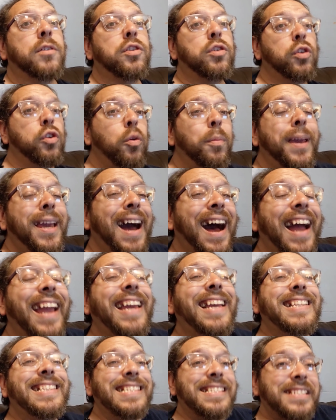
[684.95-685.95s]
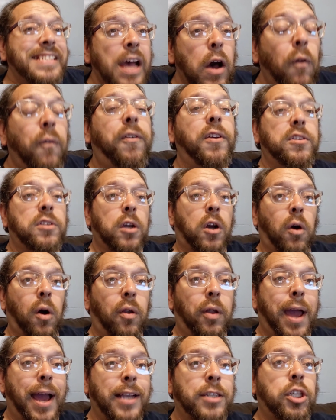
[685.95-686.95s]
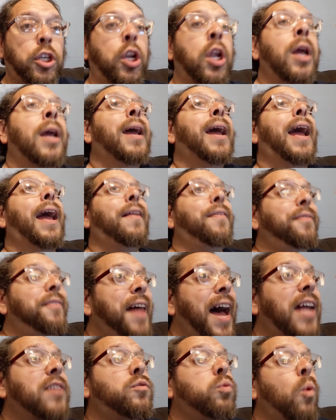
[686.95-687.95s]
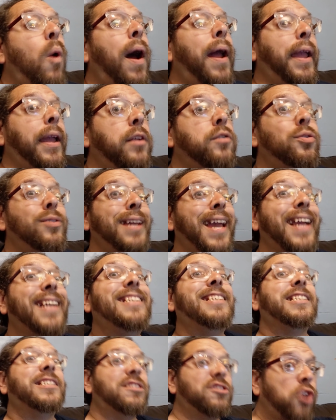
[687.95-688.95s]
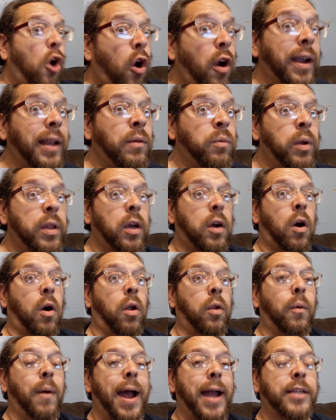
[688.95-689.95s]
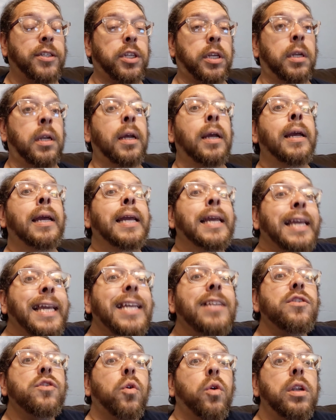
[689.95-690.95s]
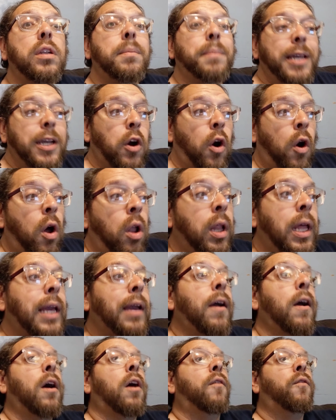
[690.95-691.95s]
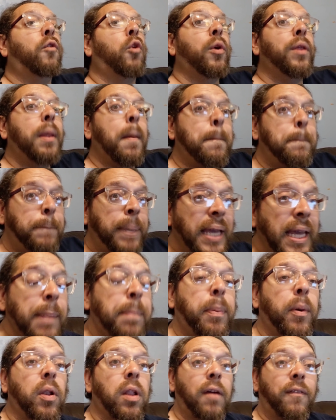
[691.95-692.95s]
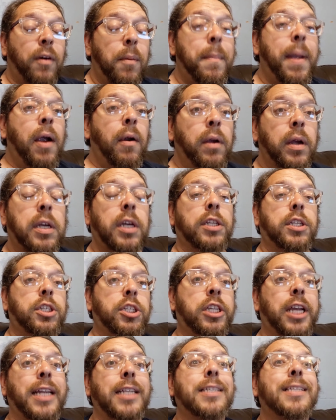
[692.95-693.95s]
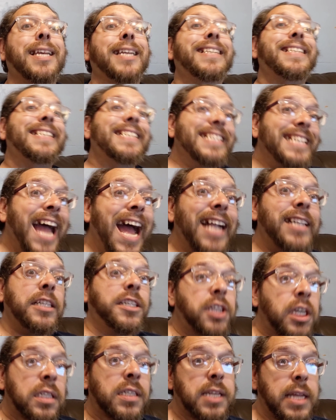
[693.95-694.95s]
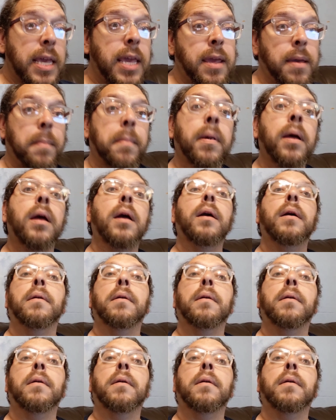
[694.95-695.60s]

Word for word: So UBI itself is a call to action, and that's why Andrew Yang started with a call to action. He's going to be calling for the people of America to change things, not just him.